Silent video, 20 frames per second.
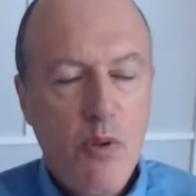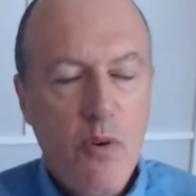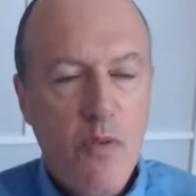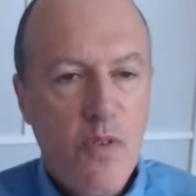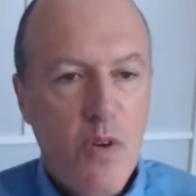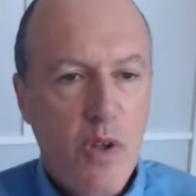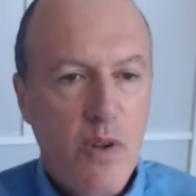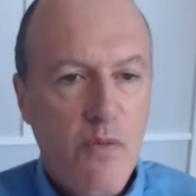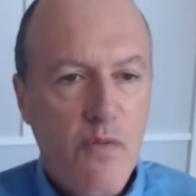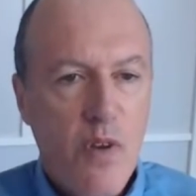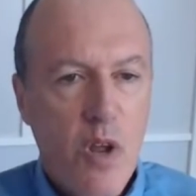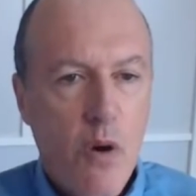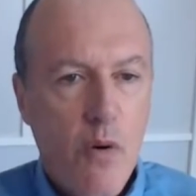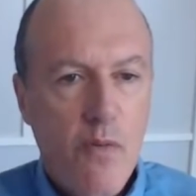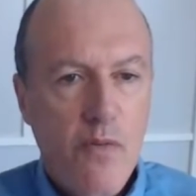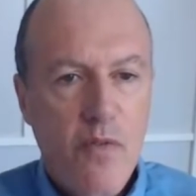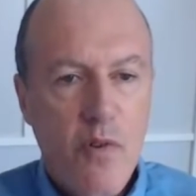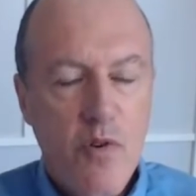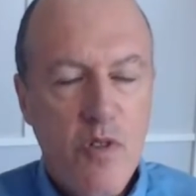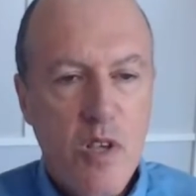who we've
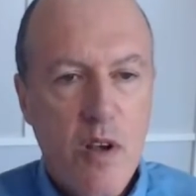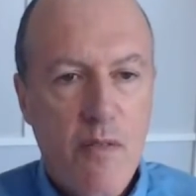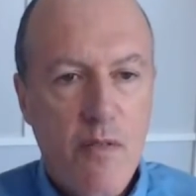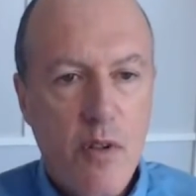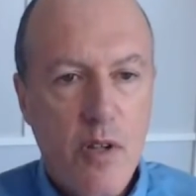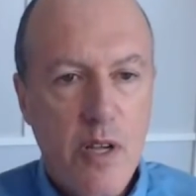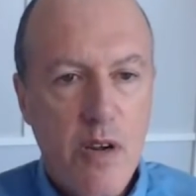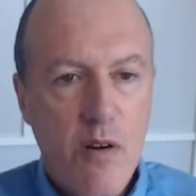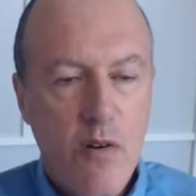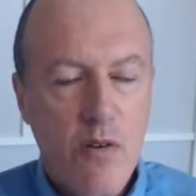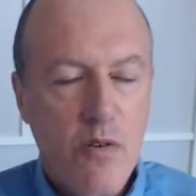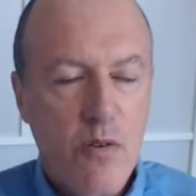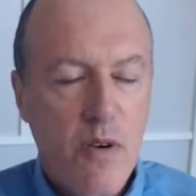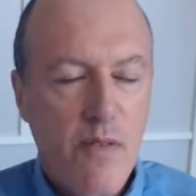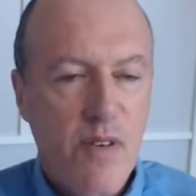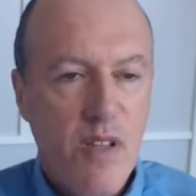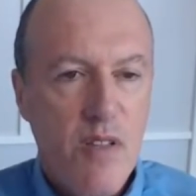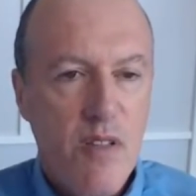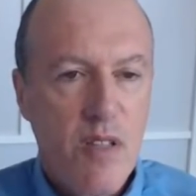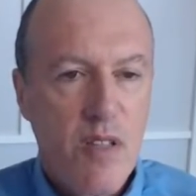known for several years or
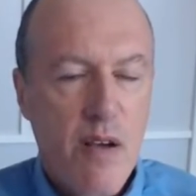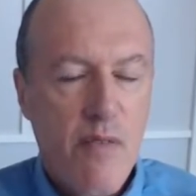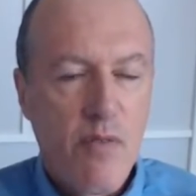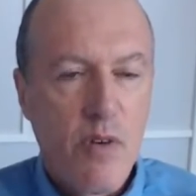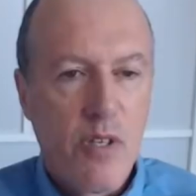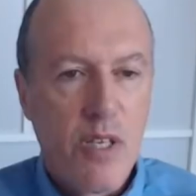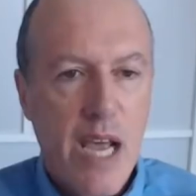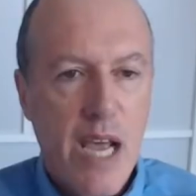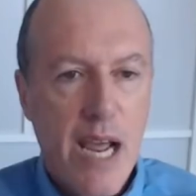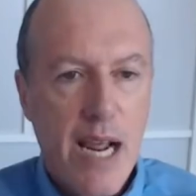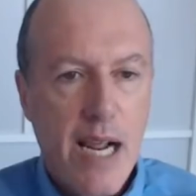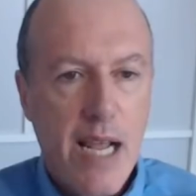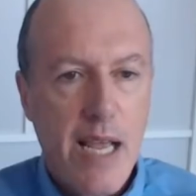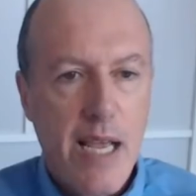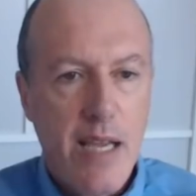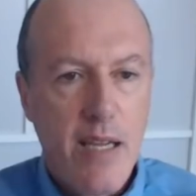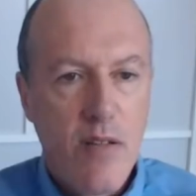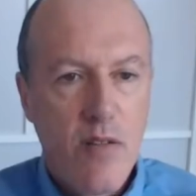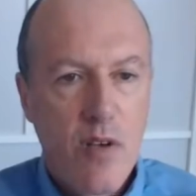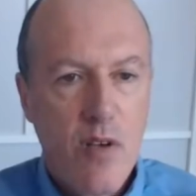even several
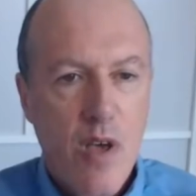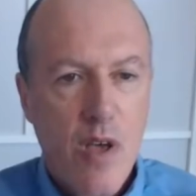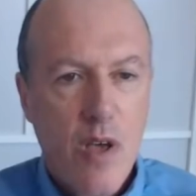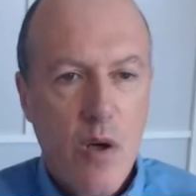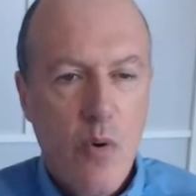decades,